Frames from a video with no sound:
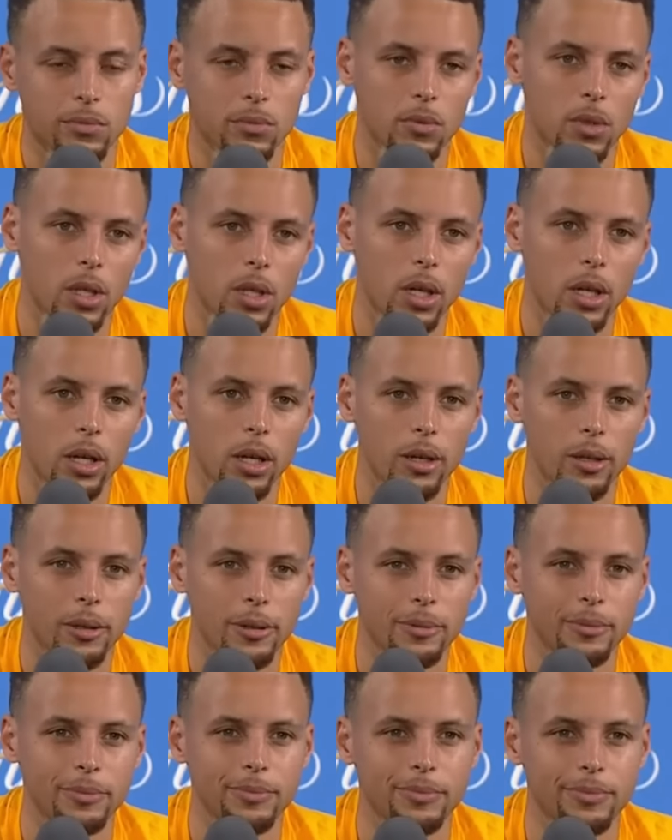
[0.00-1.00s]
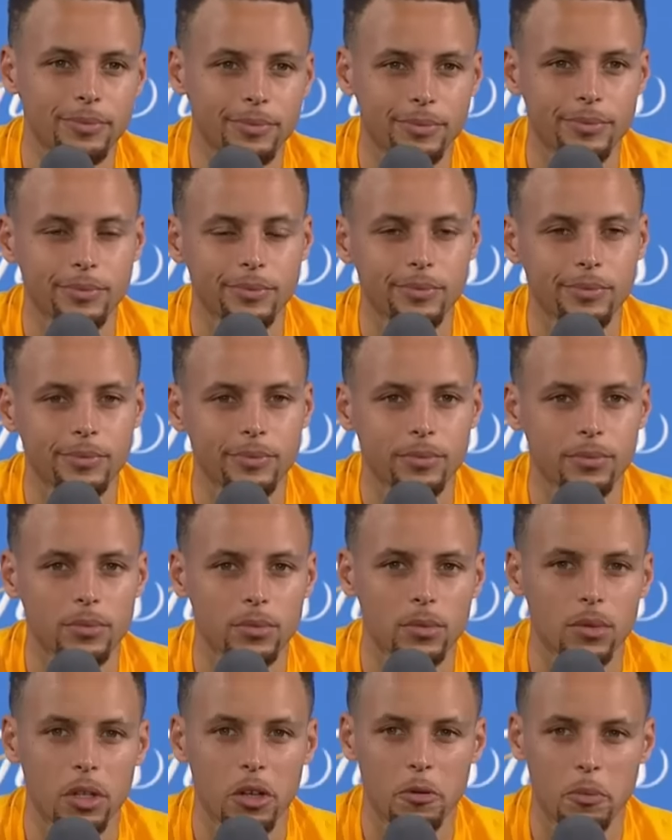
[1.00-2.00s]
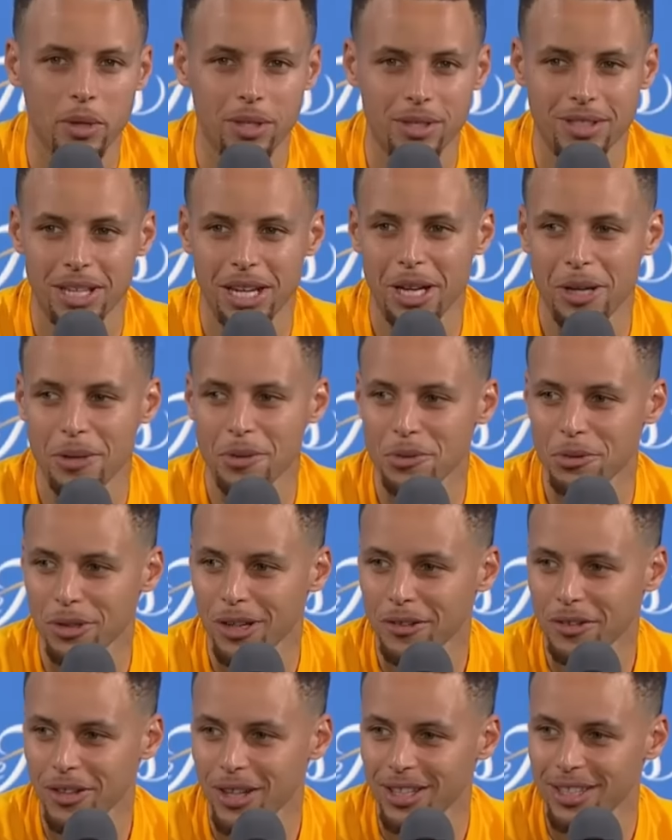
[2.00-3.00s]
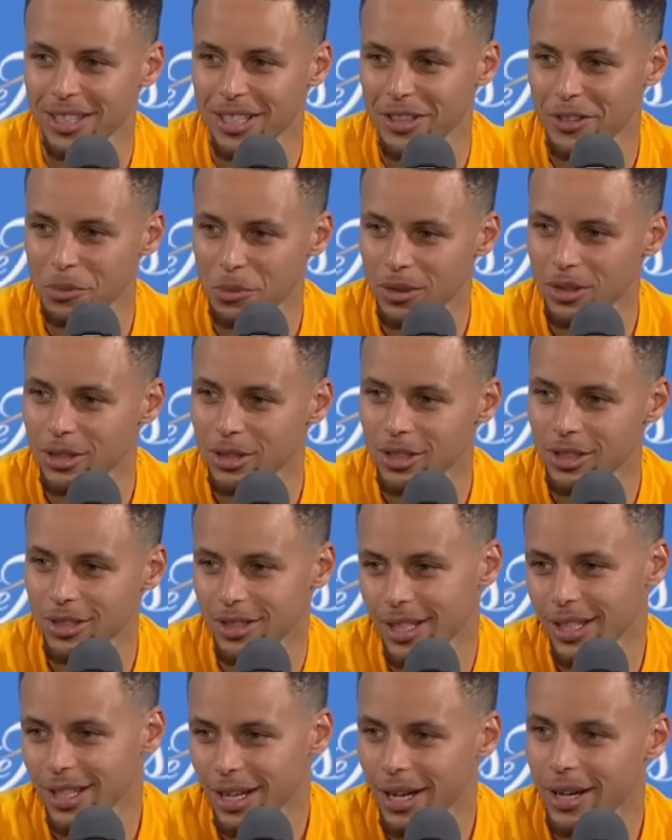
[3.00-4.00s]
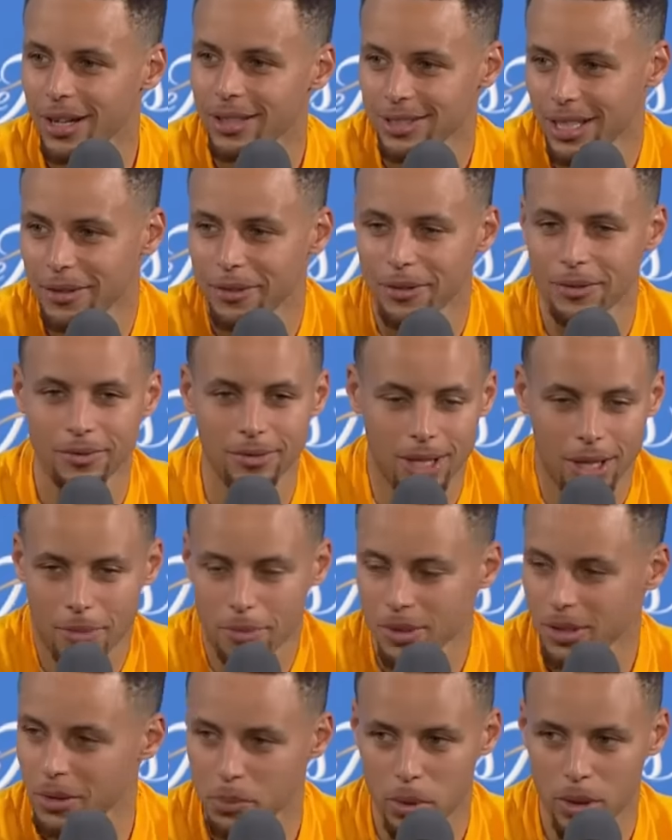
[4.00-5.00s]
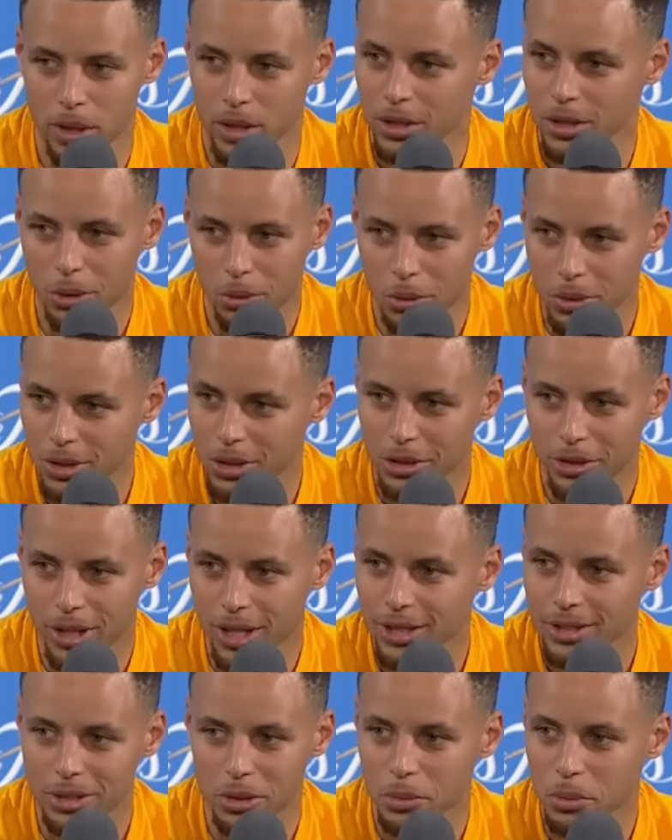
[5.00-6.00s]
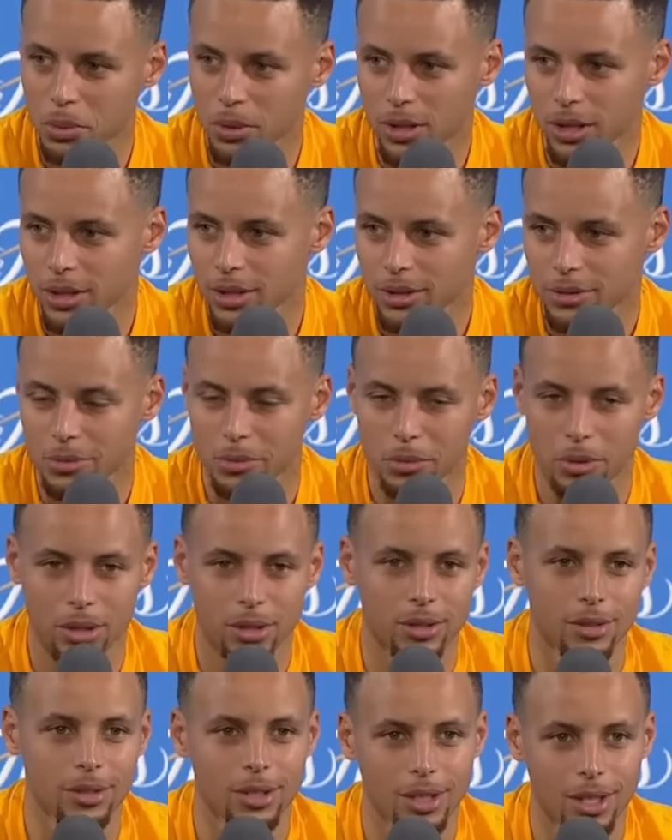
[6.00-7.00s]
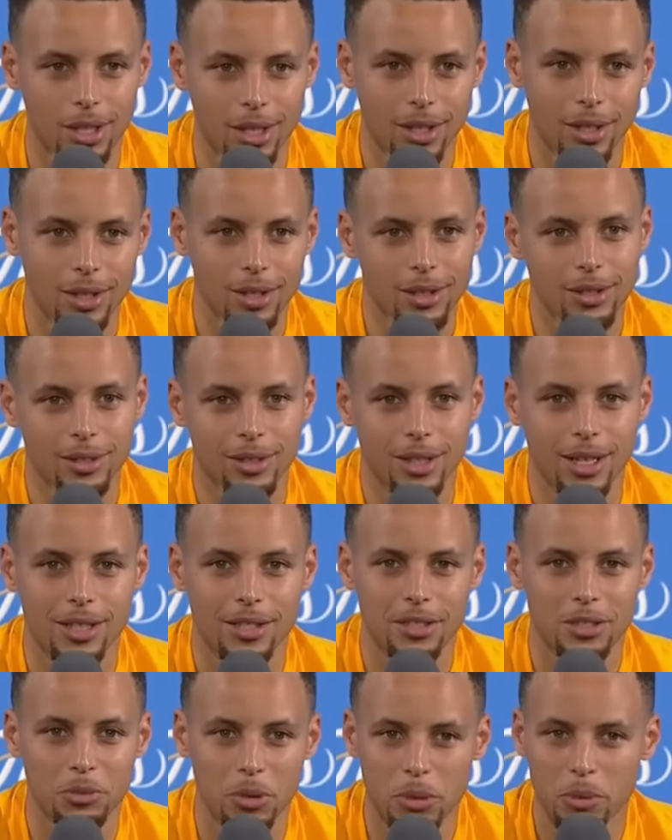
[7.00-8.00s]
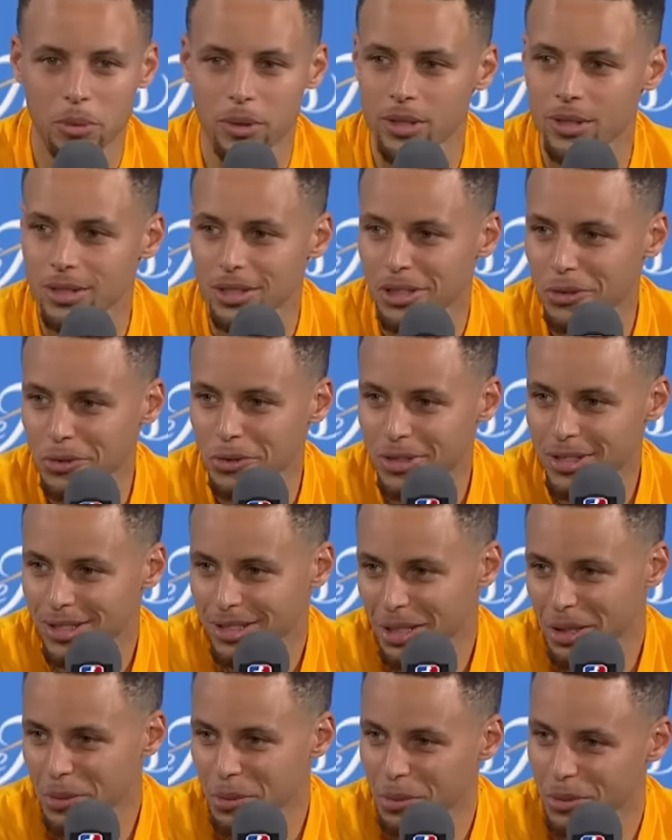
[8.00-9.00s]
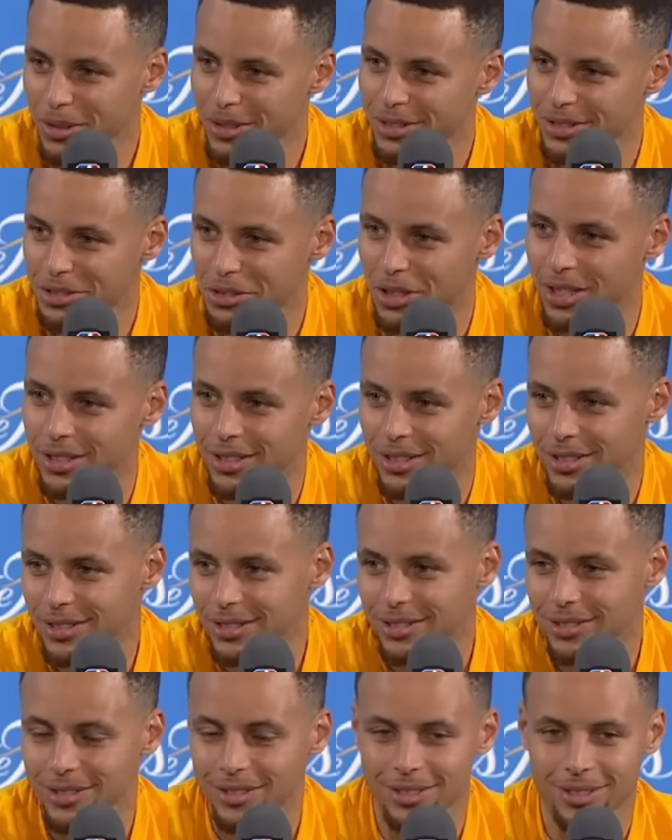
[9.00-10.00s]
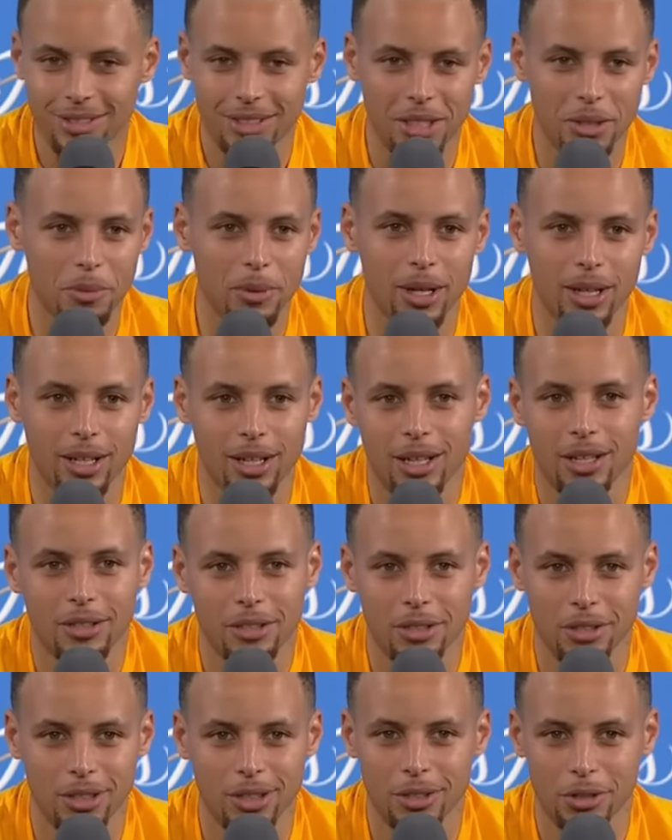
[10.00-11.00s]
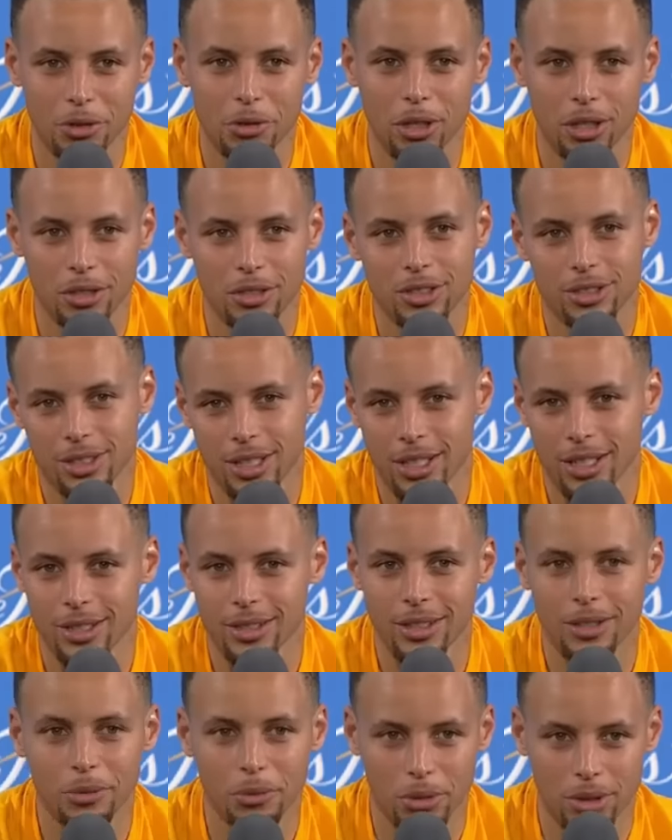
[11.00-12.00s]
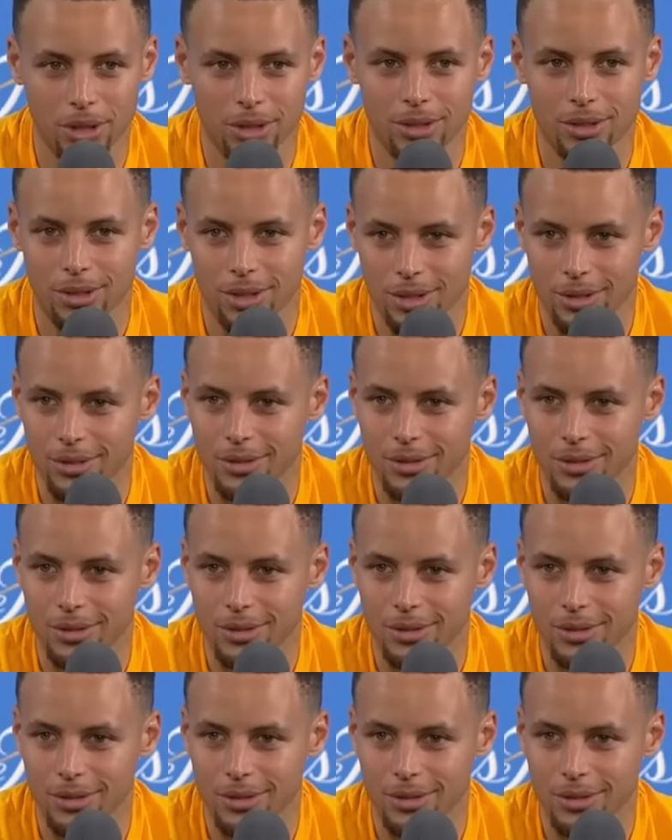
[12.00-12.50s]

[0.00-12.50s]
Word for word: Um, there have been times where I've kind of given them the look, like, because I'm a competitor, I want to go out there and play, but that's just me being selfish at that point, trying to get back out there. You understand that when uh,